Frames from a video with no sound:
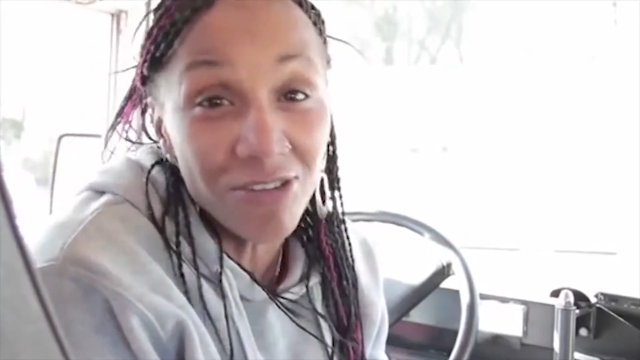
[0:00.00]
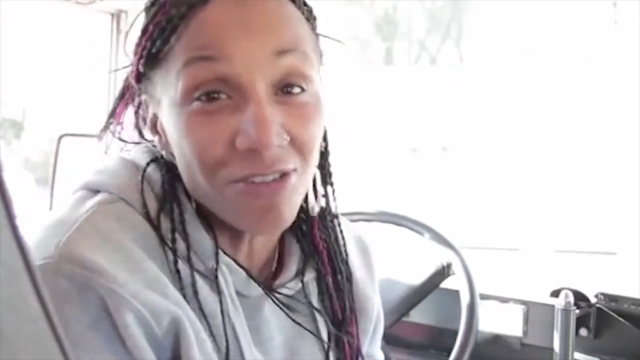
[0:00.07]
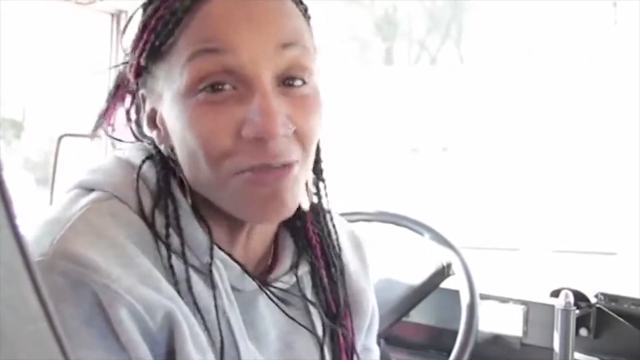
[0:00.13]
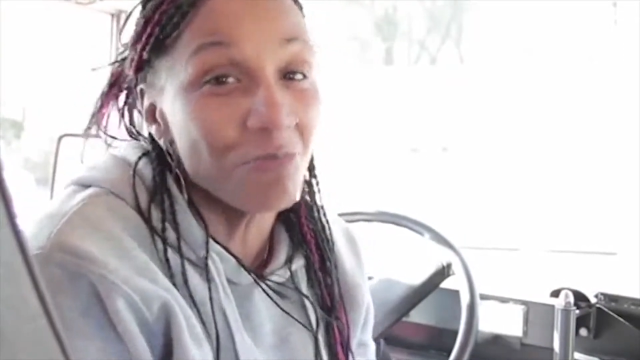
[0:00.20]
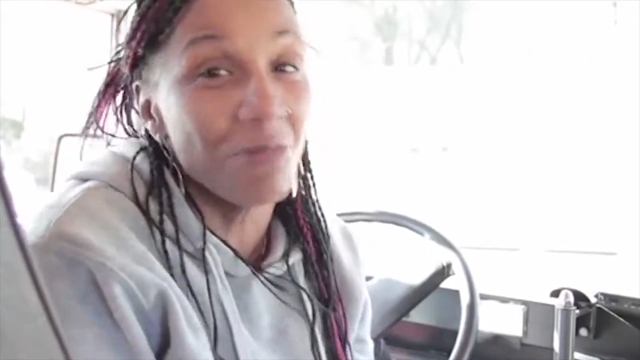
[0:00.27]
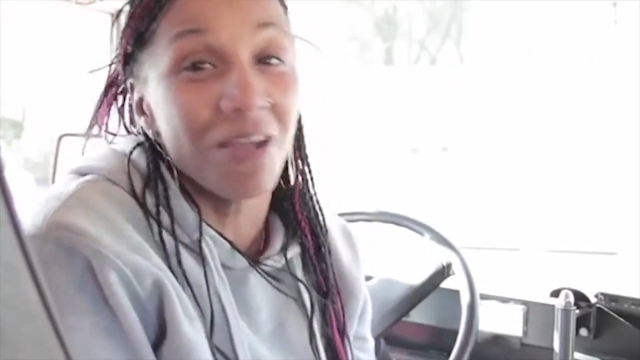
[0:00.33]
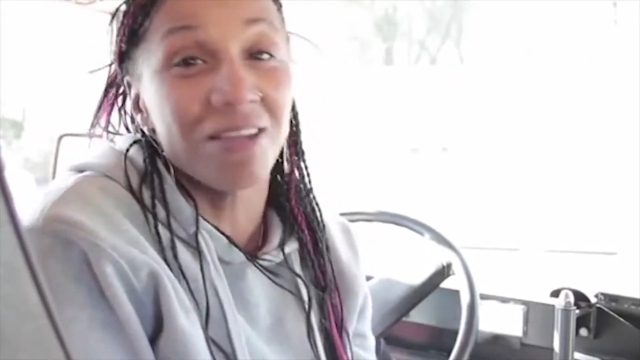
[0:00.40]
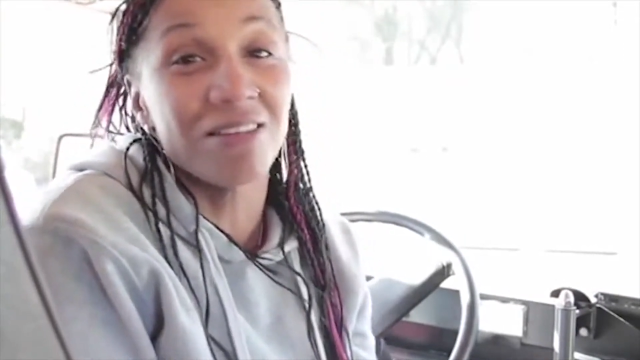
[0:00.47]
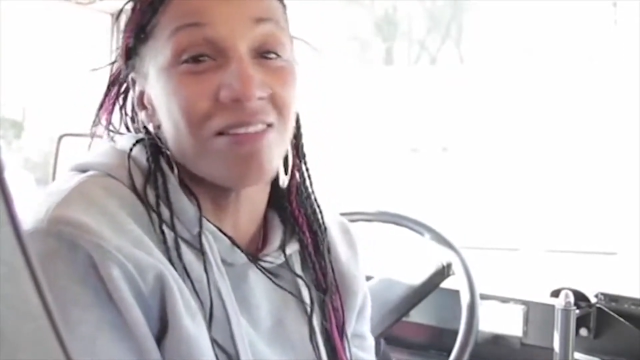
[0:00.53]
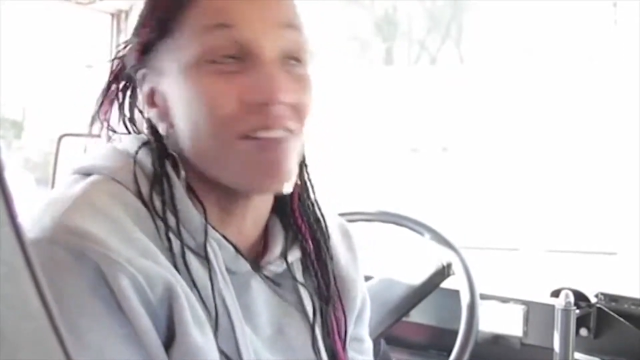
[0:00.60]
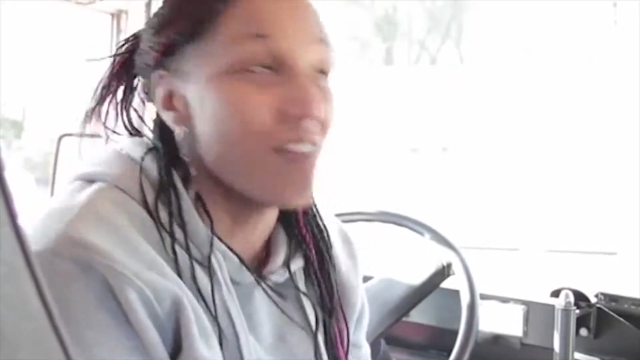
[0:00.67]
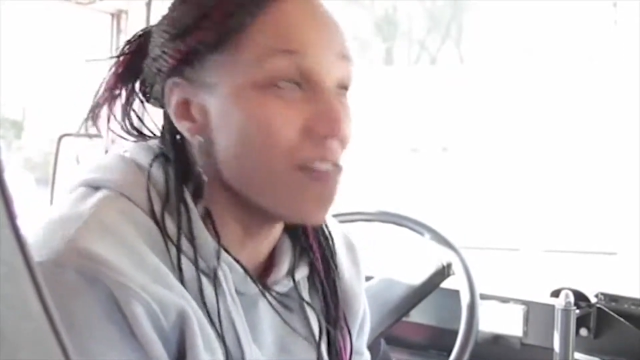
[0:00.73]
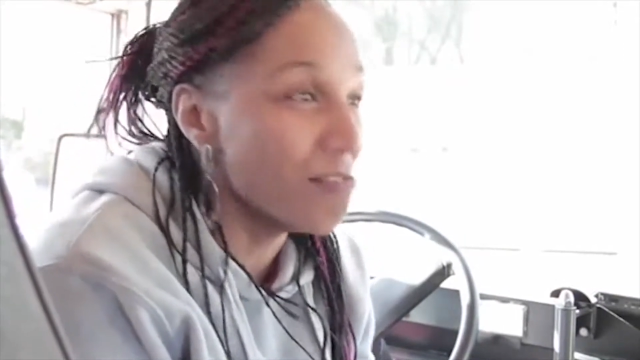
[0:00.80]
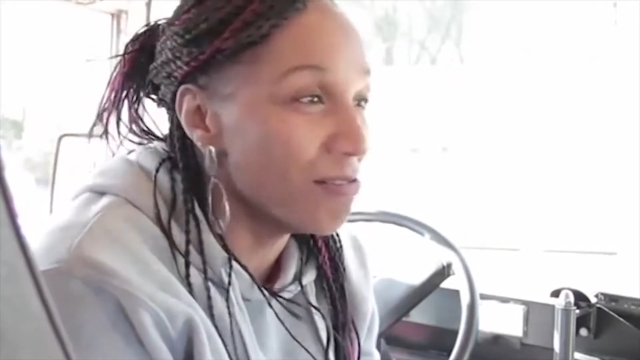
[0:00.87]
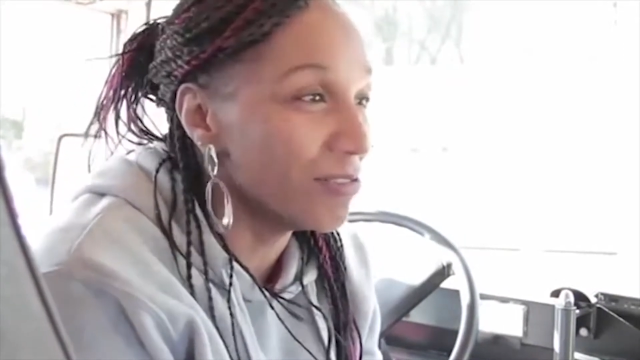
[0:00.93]
you're my
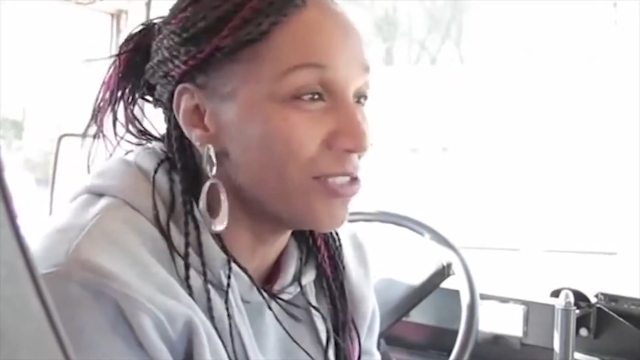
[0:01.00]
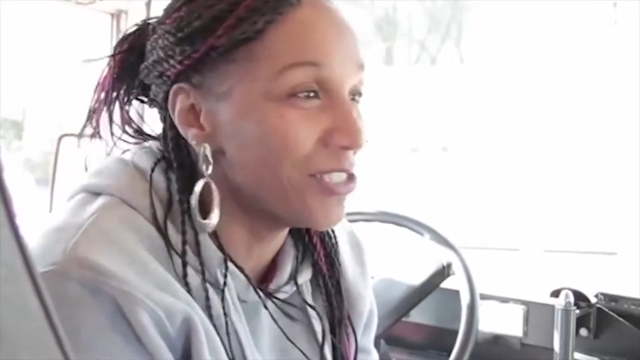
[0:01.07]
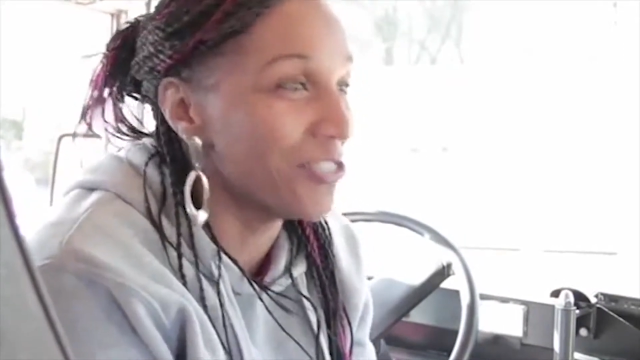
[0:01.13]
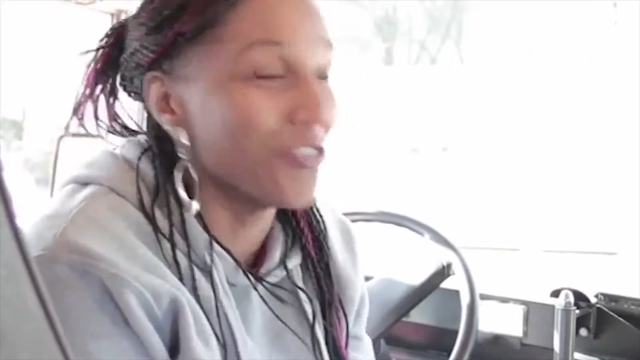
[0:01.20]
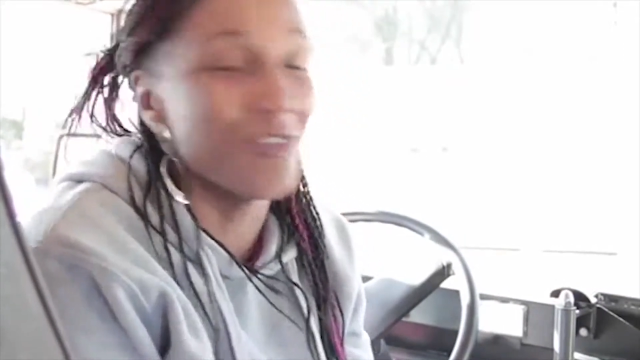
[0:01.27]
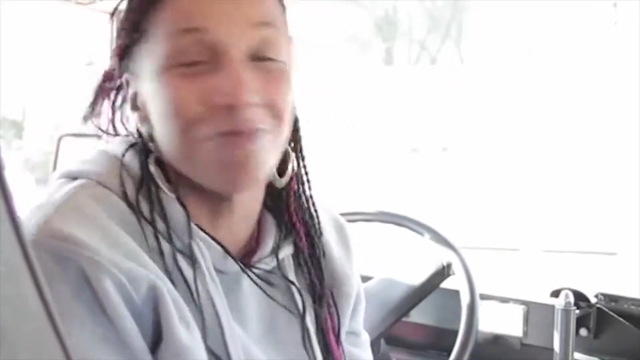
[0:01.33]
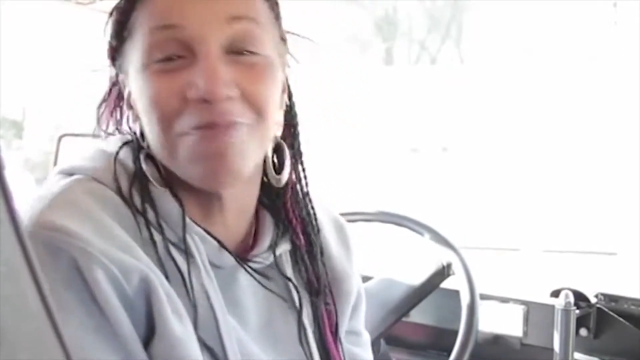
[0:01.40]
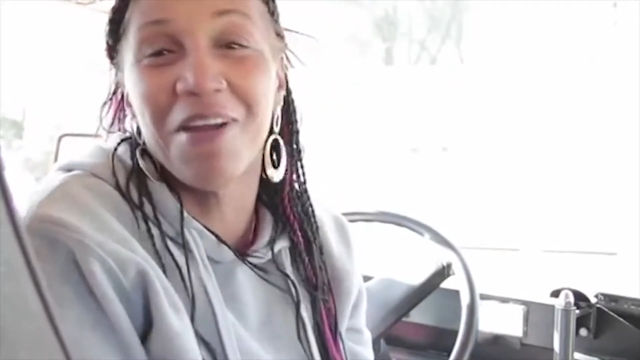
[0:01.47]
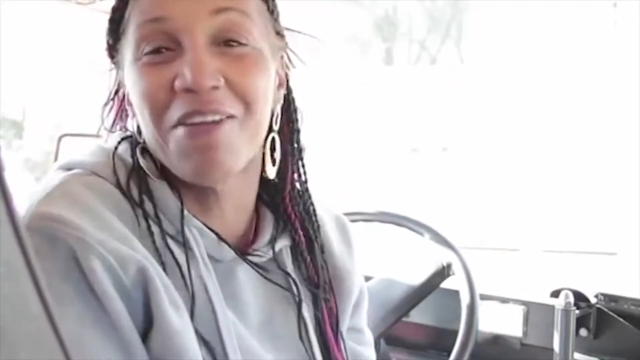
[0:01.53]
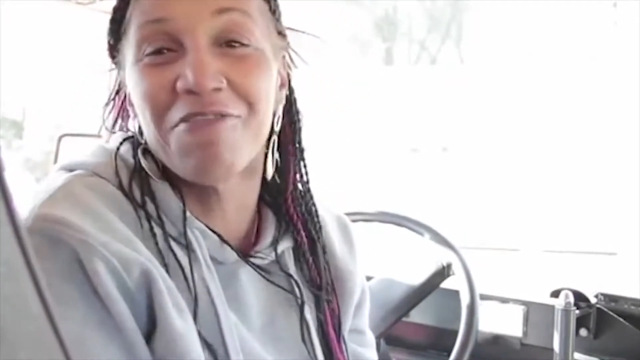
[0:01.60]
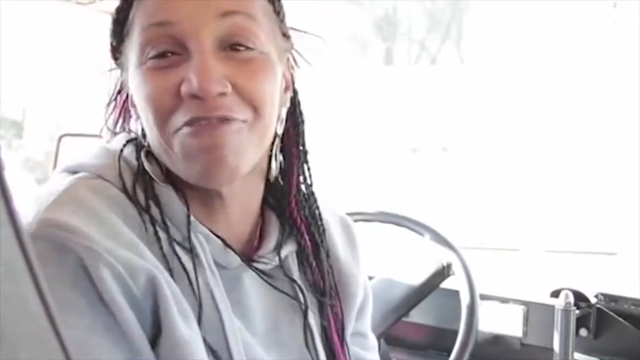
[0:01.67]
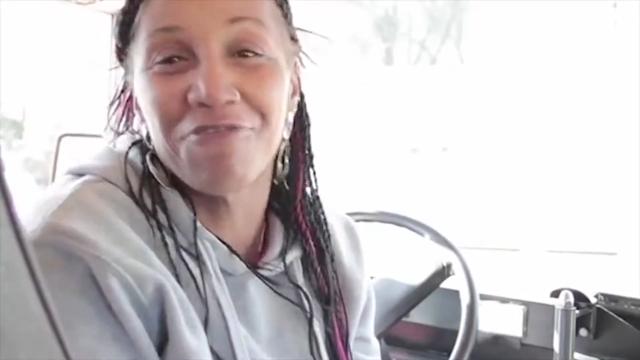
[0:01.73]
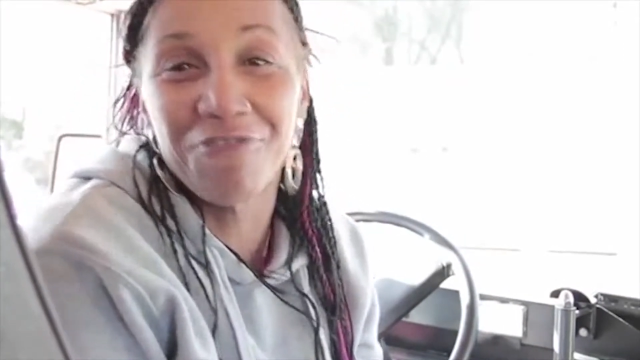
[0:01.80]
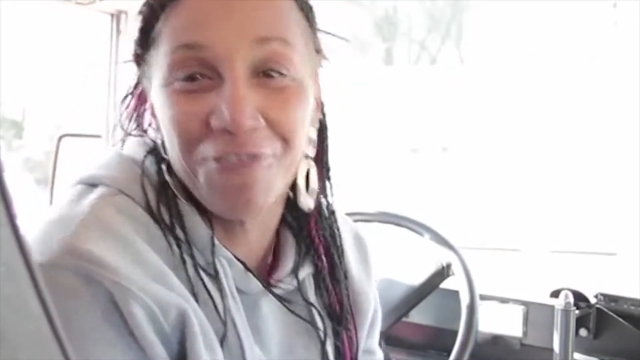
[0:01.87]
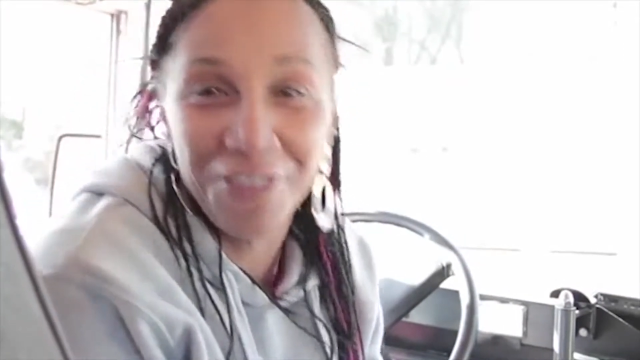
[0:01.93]
coach, you're my
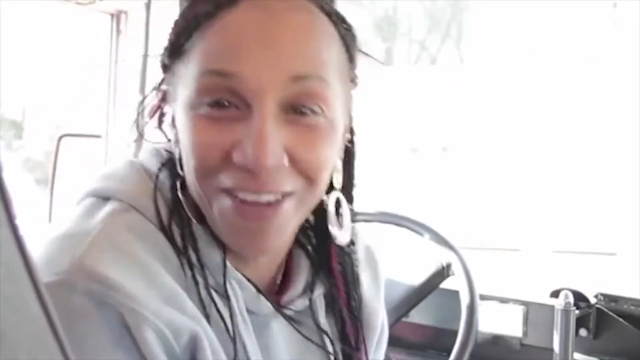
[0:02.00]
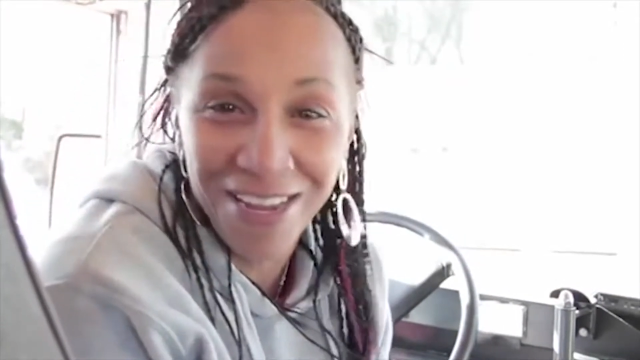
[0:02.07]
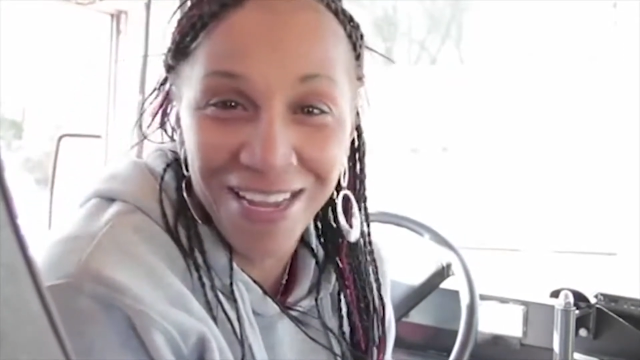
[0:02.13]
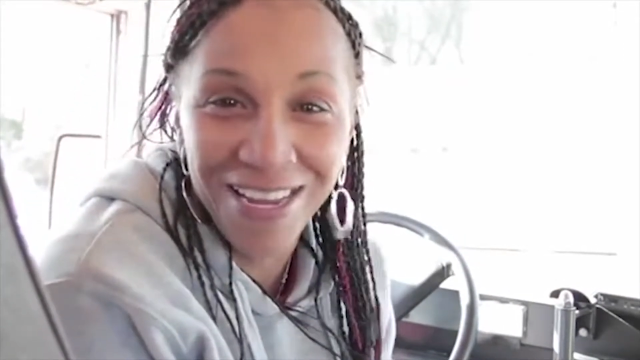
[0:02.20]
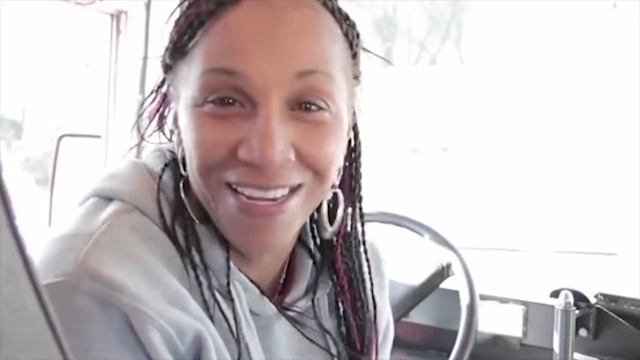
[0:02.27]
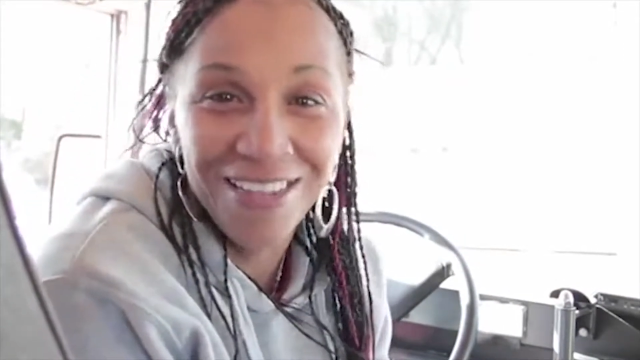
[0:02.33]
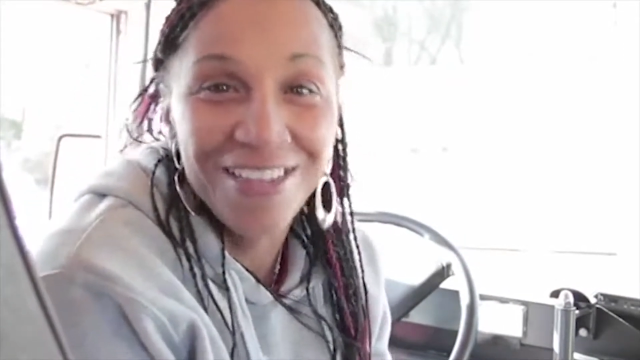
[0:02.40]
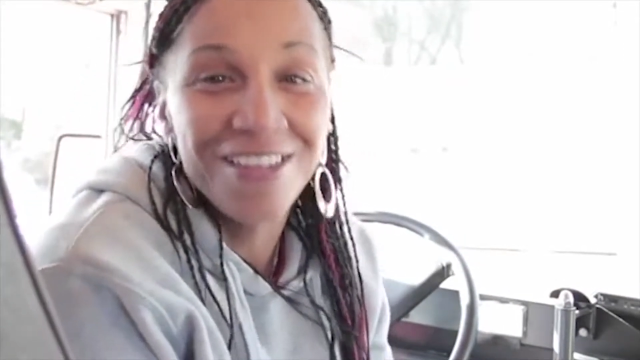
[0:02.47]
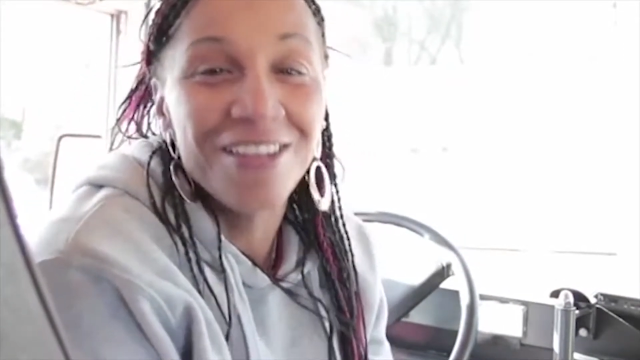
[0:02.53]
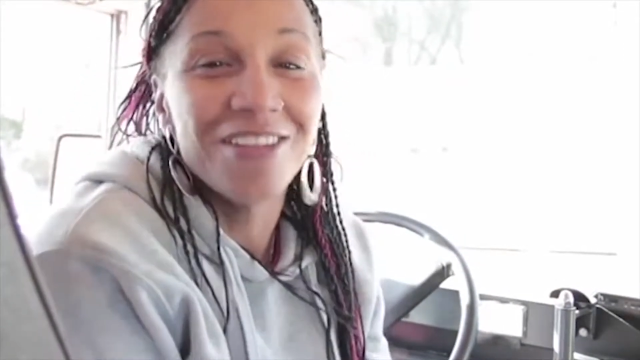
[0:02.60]
friend.